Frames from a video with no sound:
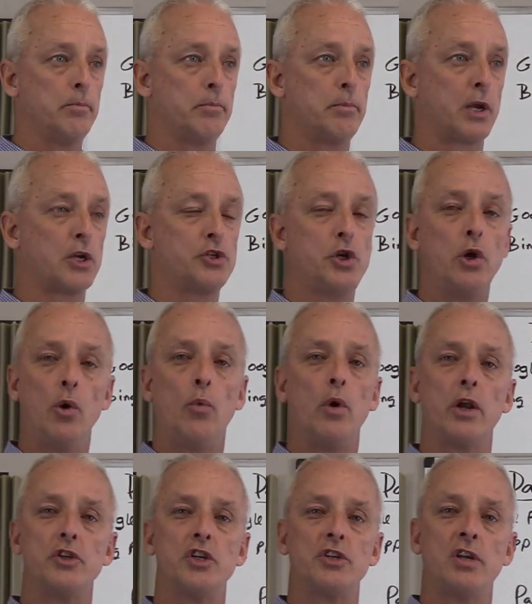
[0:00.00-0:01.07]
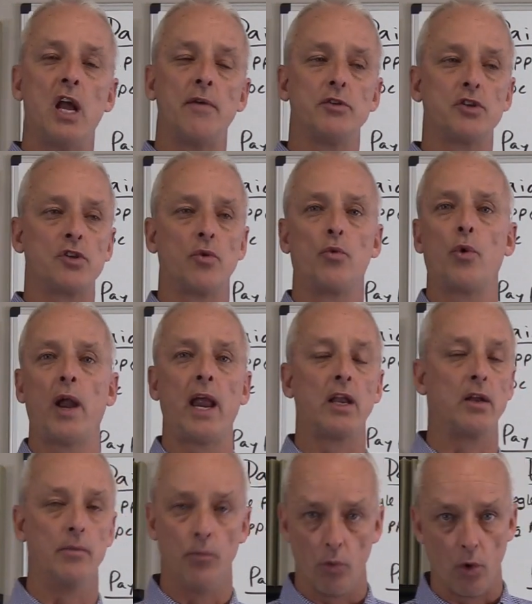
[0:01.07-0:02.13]
because you don't want to just have a
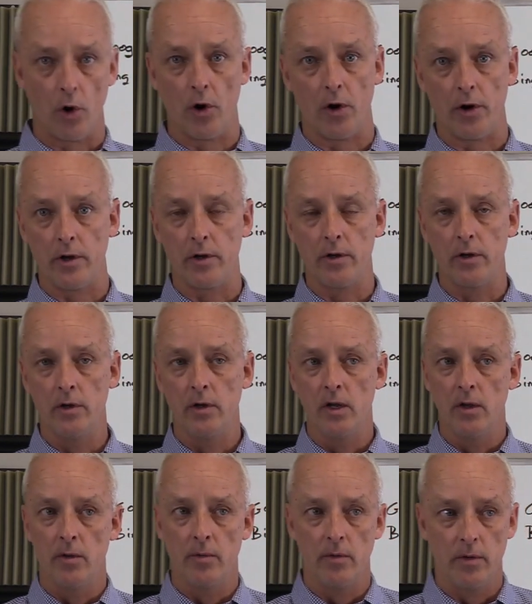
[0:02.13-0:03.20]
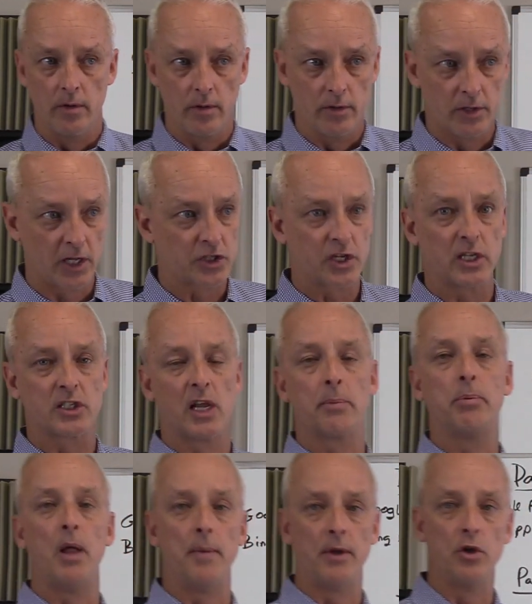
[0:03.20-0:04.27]
random word. Let's just say
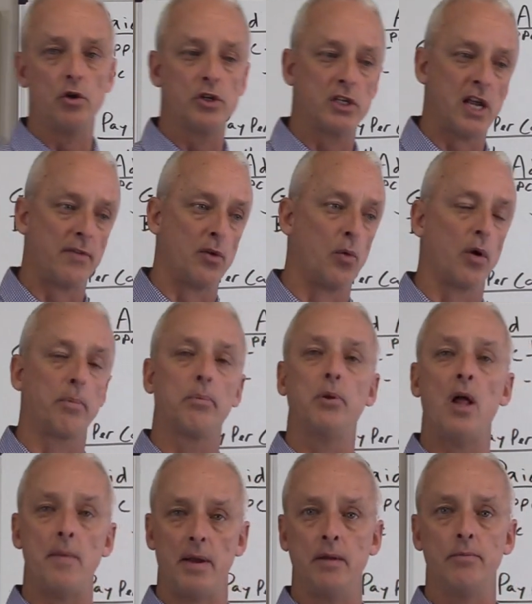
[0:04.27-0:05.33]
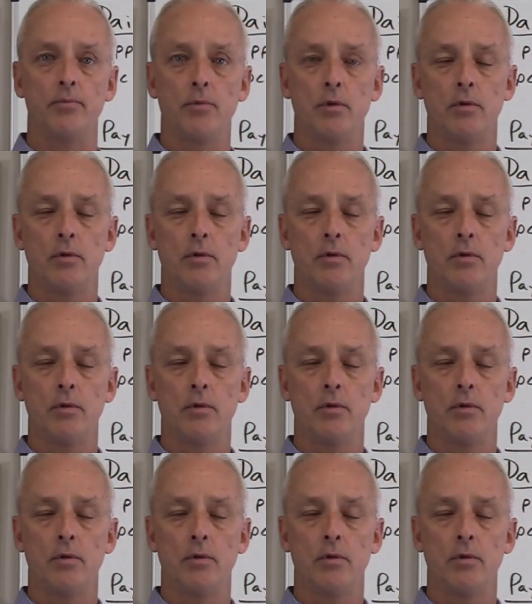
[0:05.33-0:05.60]
plumbing. You just have the word plumbing.